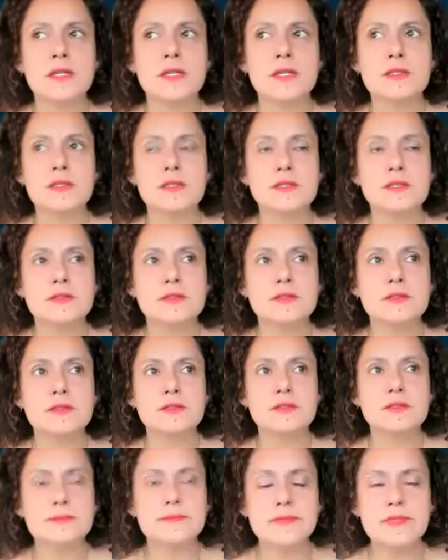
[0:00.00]
it, it
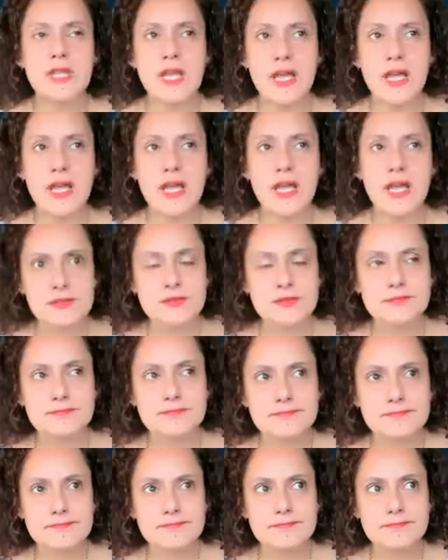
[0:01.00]
yes,
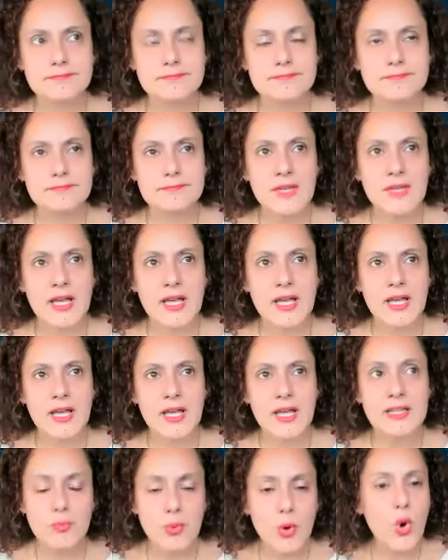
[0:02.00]
and
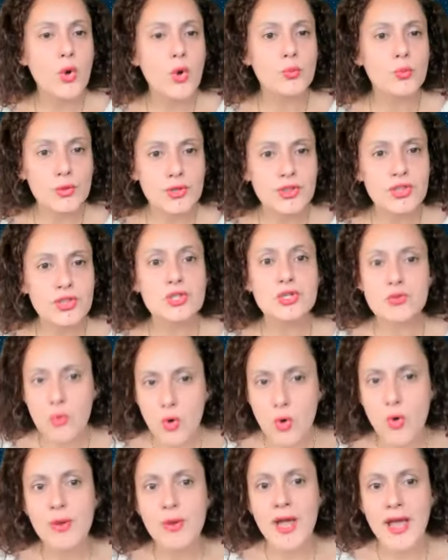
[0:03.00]
the support with the
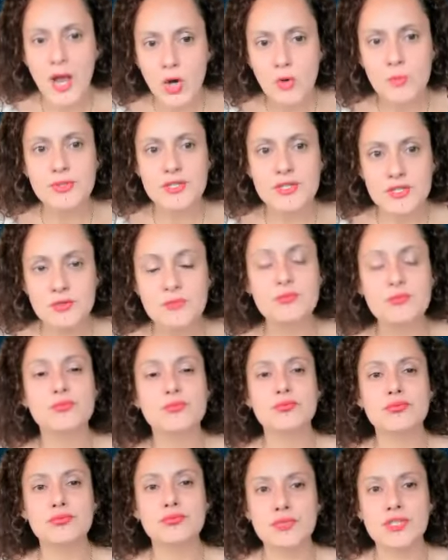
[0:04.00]
trauma helps
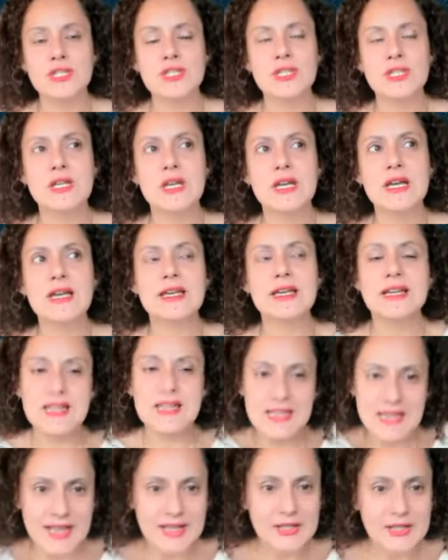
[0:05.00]
to
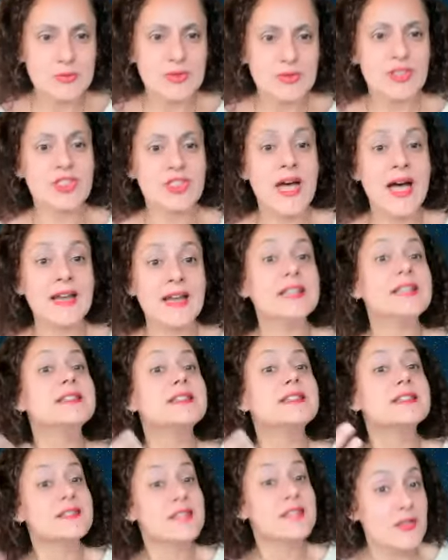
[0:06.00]
reconnect with that
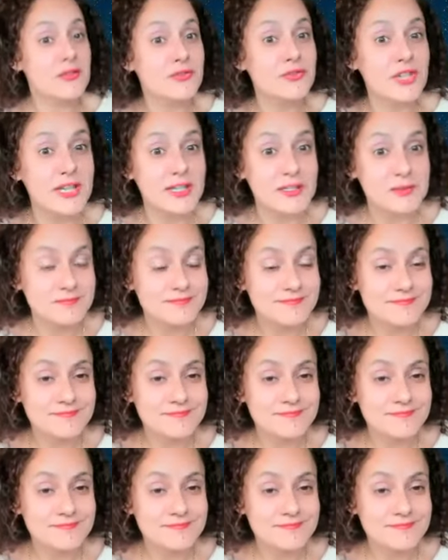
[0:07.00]
in safety.